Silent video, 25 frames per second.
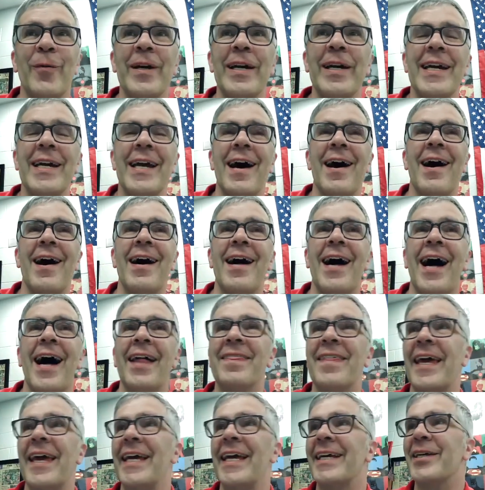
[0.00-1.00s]
we, uh,
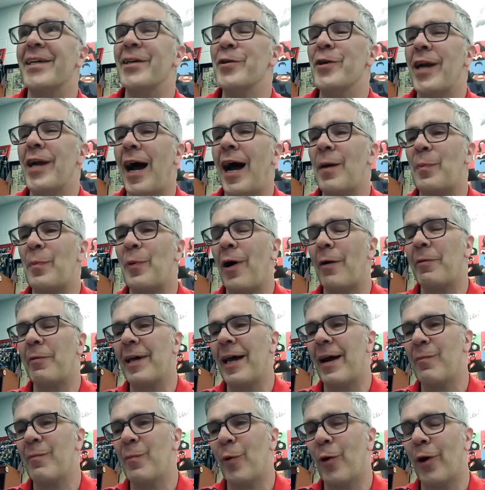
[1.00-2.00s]
I think you and I
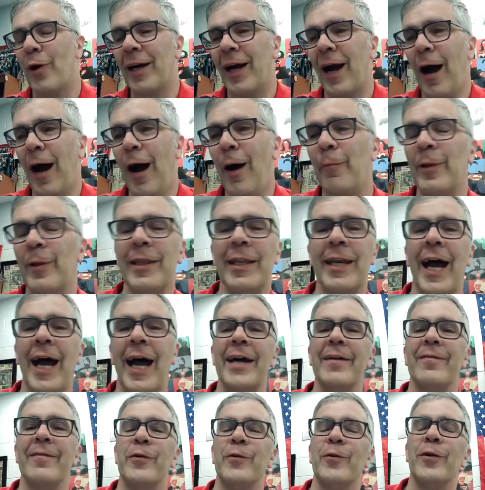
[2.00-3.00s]
probably have more in common than
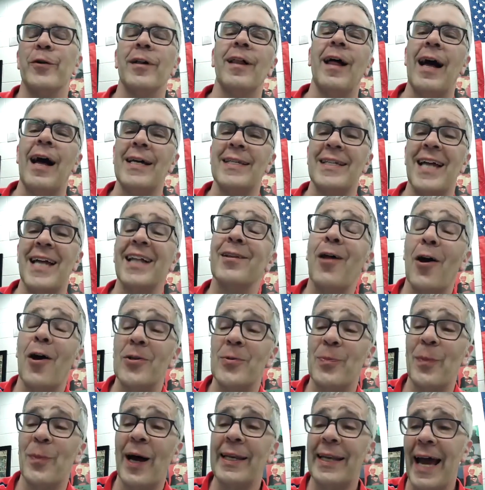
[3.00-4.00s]
I even realized. I
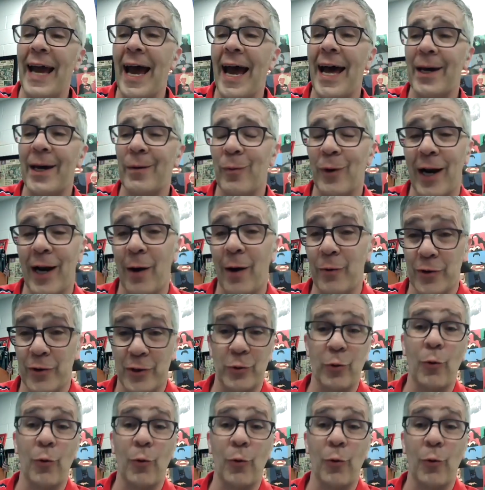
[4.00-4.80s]
lost my dad when I was